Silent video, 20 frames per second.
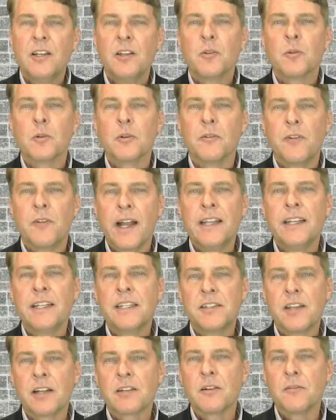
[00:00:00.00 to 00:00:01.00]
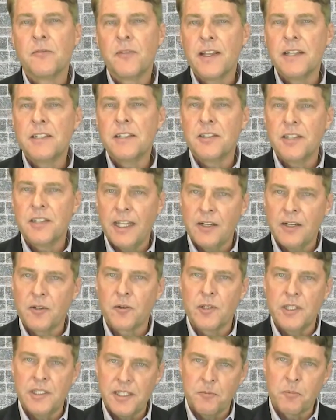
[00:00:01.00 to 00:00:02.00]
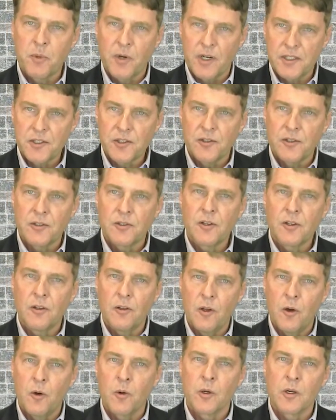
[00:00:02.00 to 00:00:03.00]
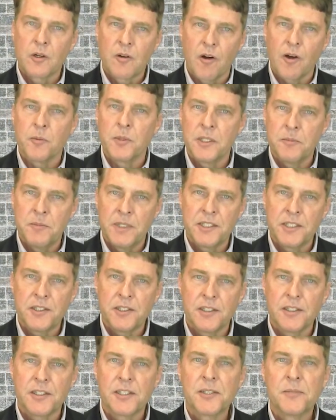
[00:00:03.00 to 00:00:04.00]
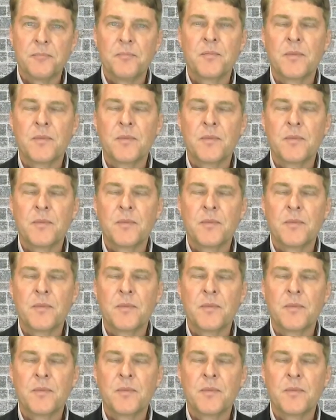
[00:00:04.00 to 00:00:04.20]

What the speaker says: the refining sector faces increasing pressure to lower carbon emissions.